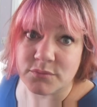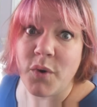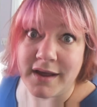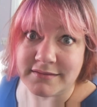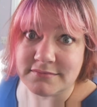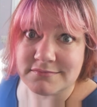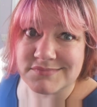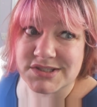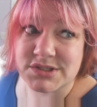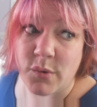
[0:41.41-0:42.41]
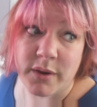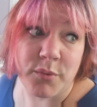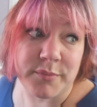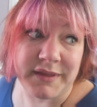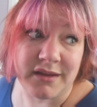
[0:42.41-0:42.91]
One, so I
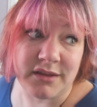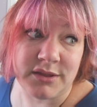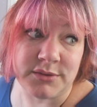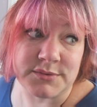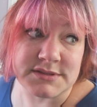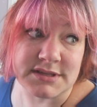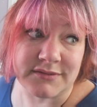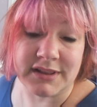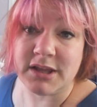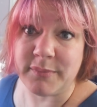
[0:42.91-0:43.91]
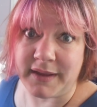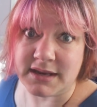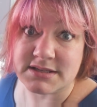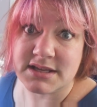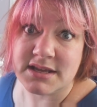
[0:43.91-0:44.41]
won't be accused of
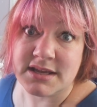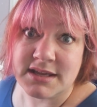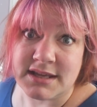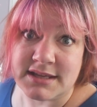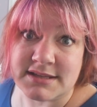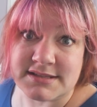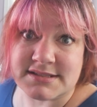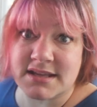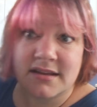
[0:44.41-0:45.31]
clickbait, is